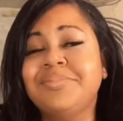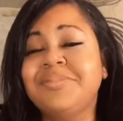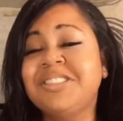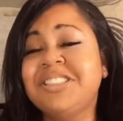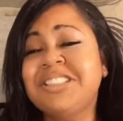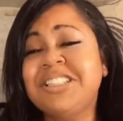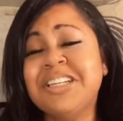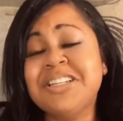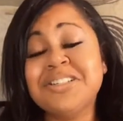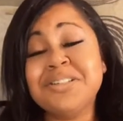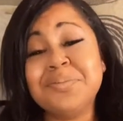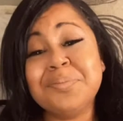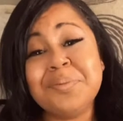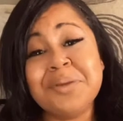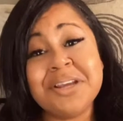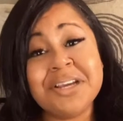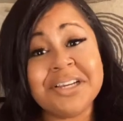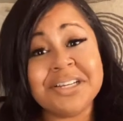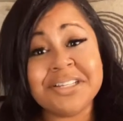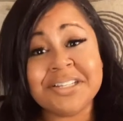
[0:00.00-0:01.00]
Just
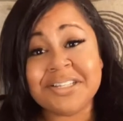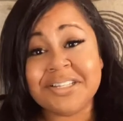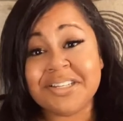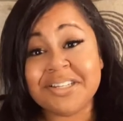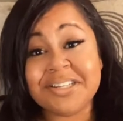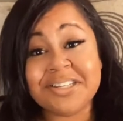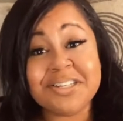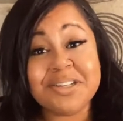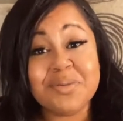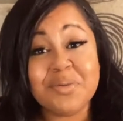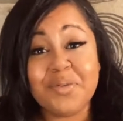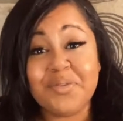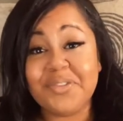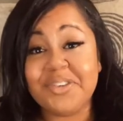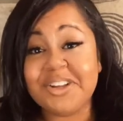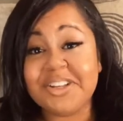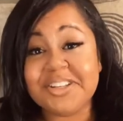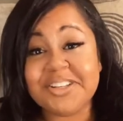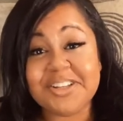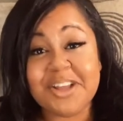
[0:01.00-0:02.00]
be consistent with
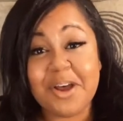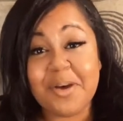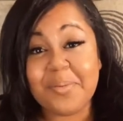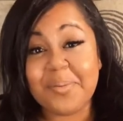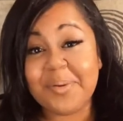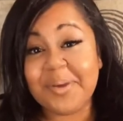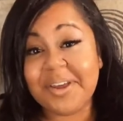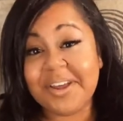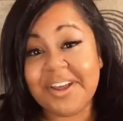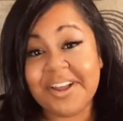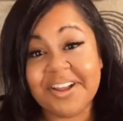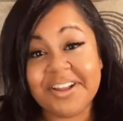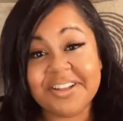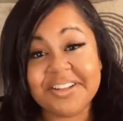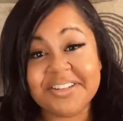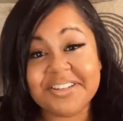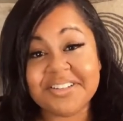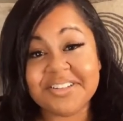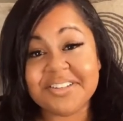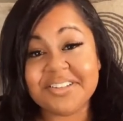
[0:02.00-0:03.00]
yourself,
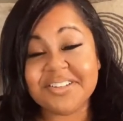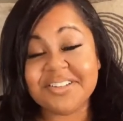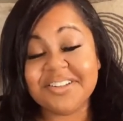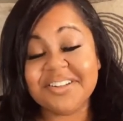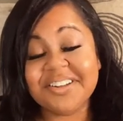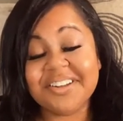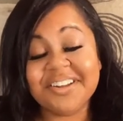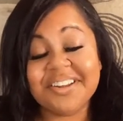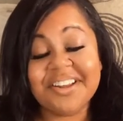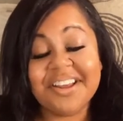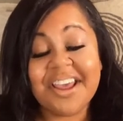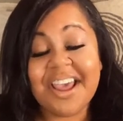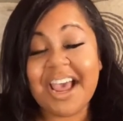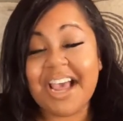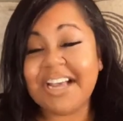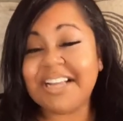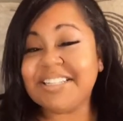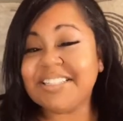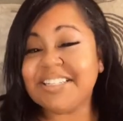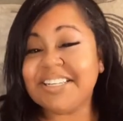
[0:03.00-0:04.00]
because
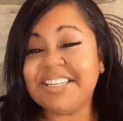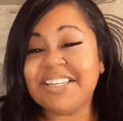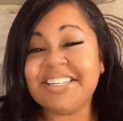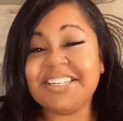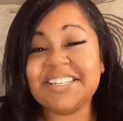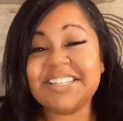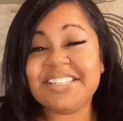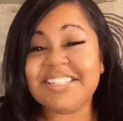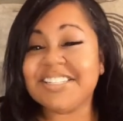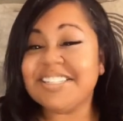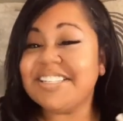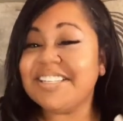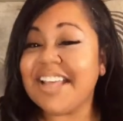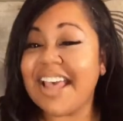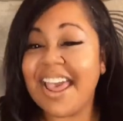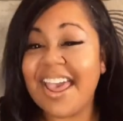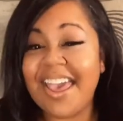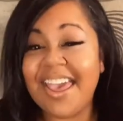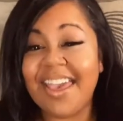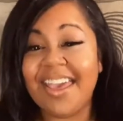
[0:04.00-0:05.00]
at the end of the
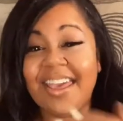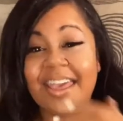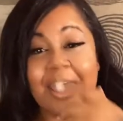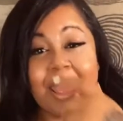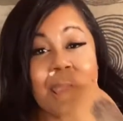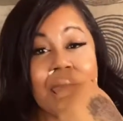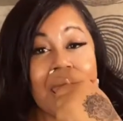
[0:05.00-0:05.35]
day,